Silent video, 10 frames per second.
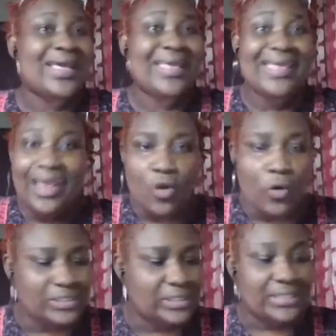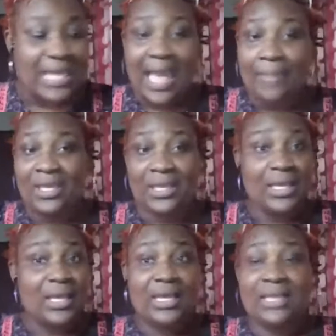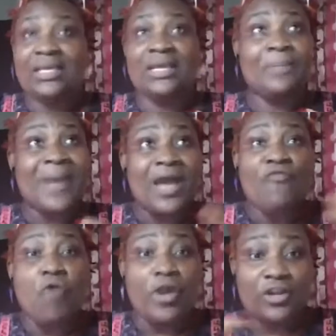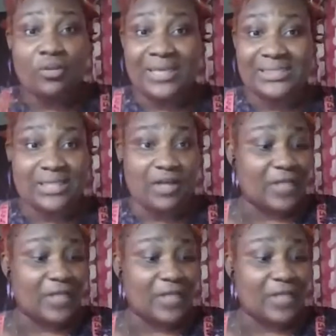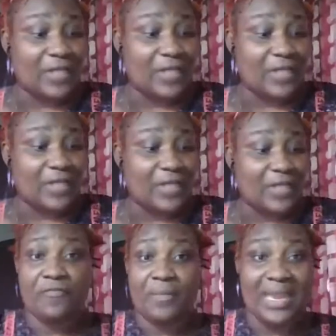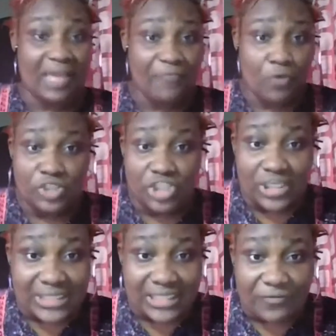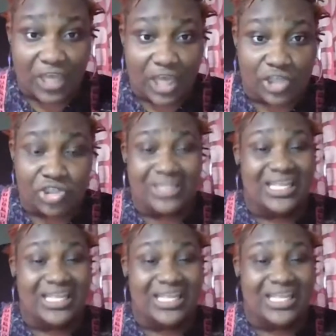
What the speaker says: Get courses. I mean, in part of working on myself, that was where I went for my life coaching certification.